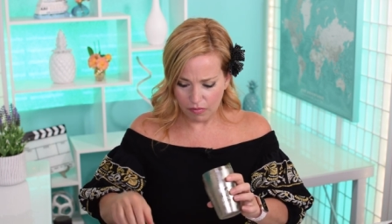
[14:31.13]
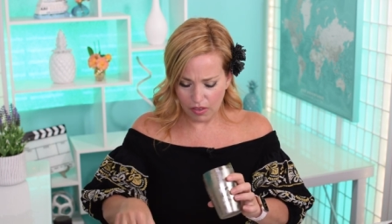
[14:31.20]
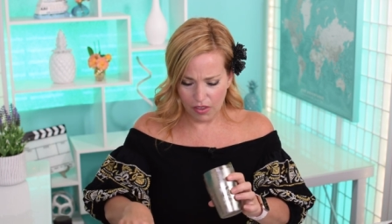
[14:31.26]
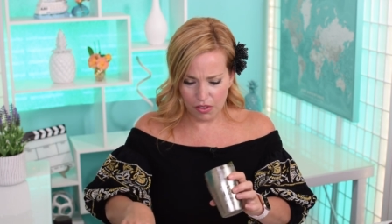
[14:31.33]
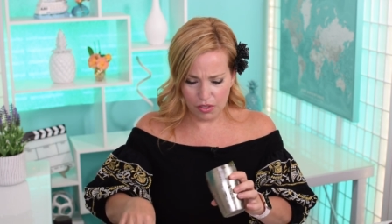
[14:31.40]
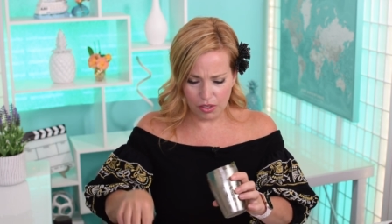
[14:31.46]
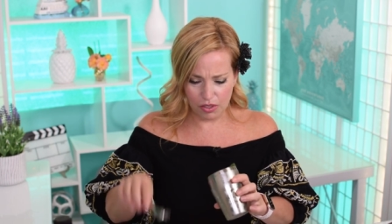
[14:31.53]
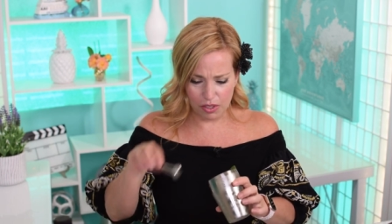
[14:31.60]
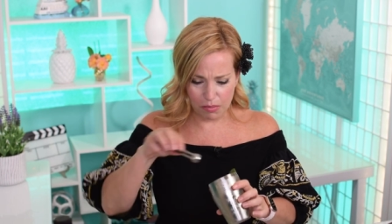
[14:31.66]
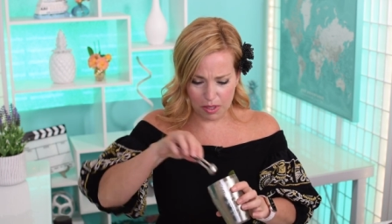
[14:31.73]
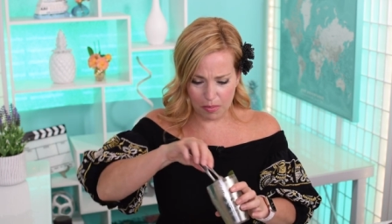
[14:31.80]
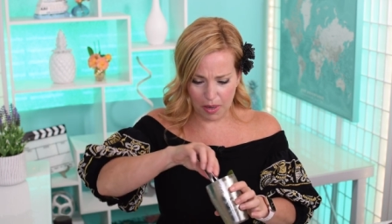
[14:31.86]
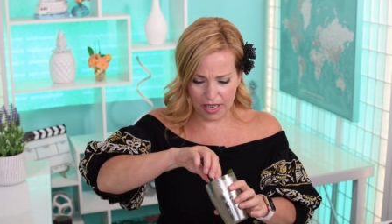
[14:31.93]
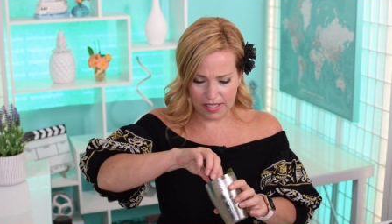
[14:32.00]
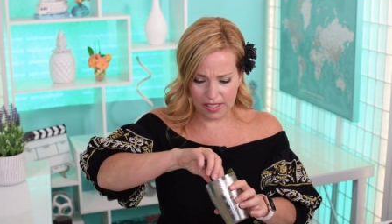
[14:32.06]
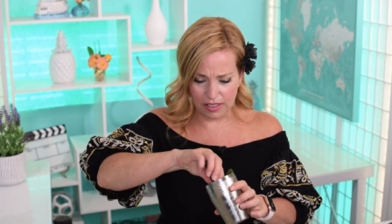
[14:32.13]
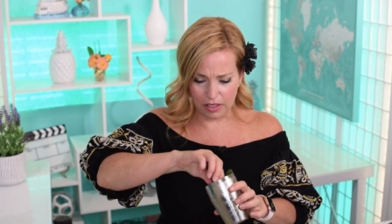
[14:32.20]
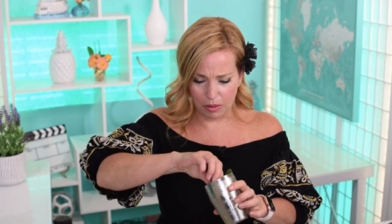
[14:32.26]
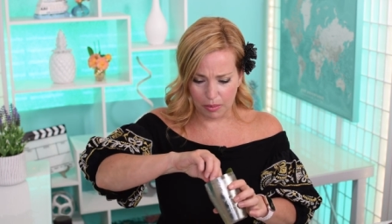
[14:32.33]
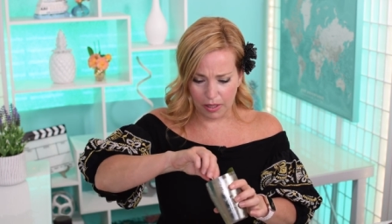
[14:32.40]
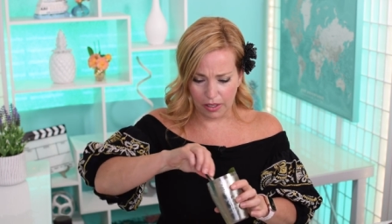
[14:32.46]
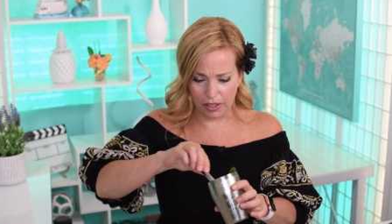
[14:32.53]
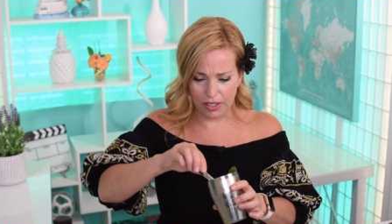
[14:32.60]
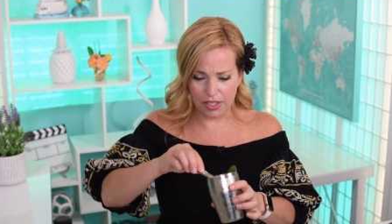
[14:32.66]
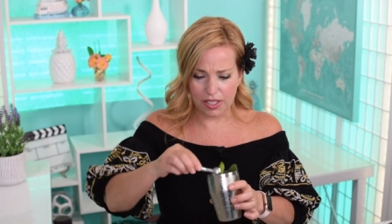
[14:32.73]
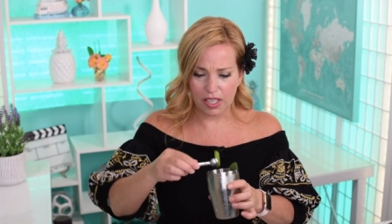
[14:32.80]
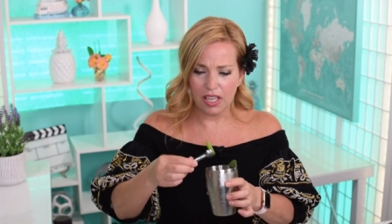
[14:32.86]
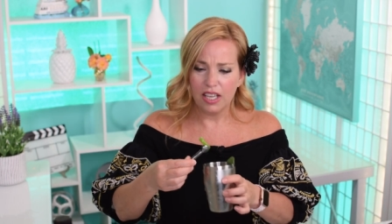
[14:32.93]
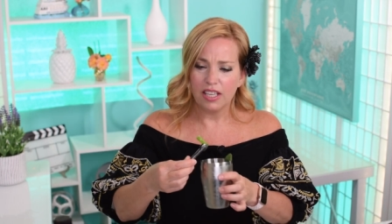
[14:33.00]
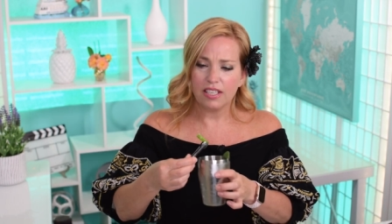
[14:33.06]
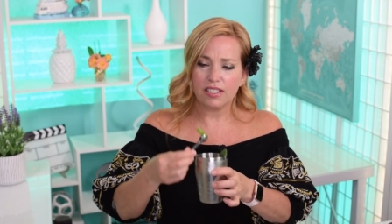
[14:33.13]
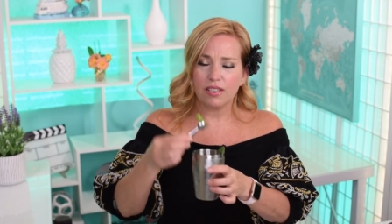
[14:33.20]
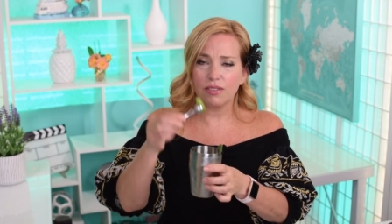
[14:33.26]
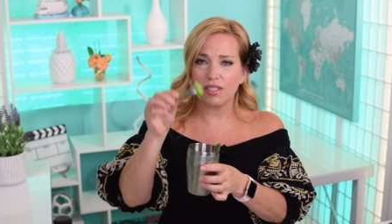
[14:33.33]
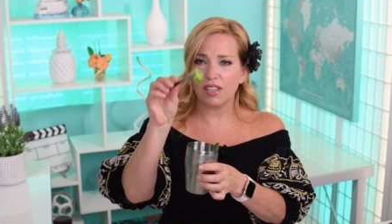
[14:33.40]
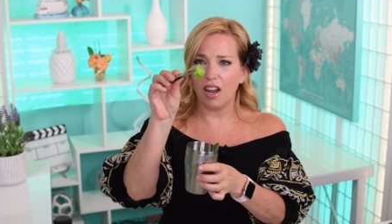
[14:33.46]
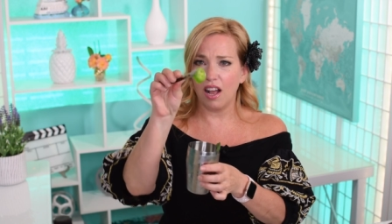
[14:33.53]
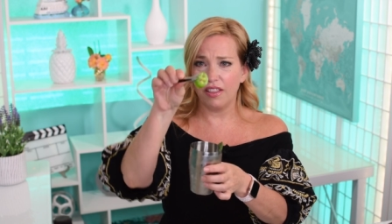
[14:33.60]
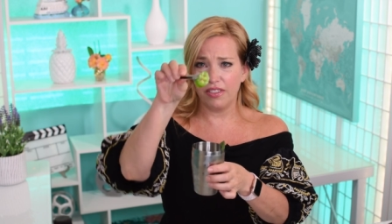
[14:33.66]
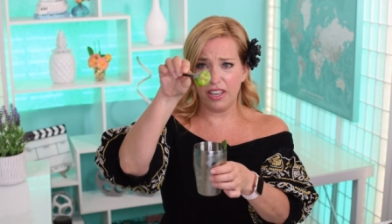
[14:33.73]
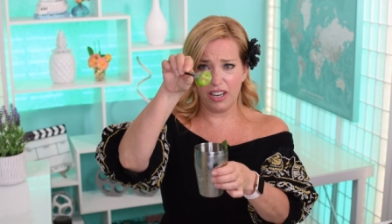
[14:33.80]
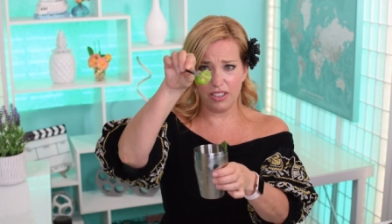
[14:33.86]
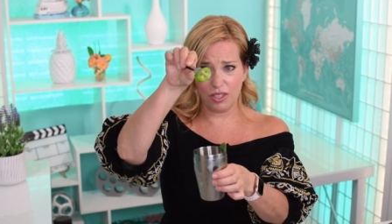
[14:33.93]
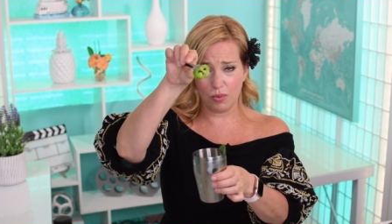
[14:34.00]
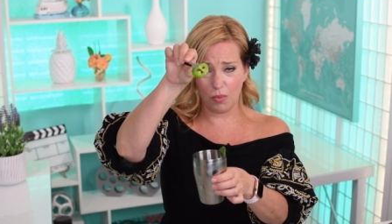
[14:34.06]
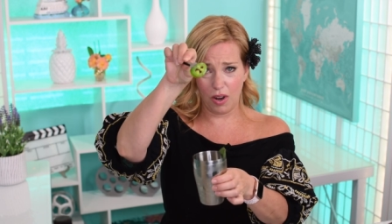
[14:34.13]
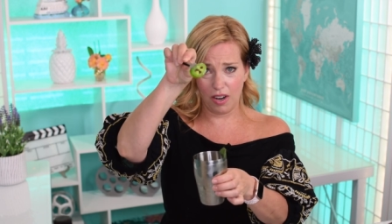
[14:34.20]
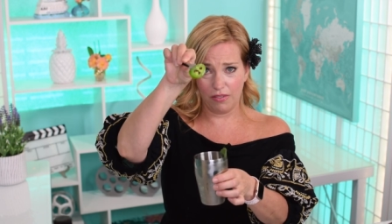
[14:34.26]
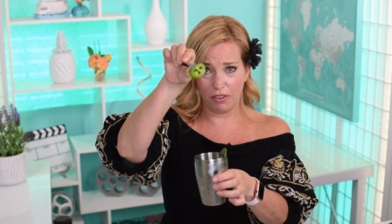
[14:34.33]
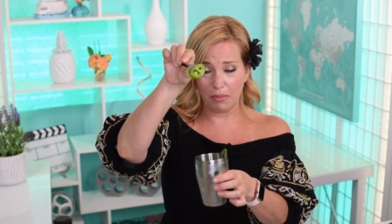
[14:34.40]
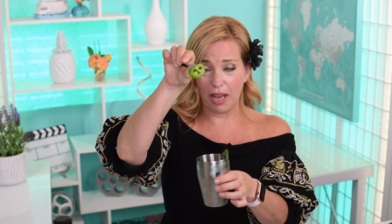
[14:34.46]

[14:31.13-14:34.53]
Those are some spicy little buggers. So Scott, there's one of them.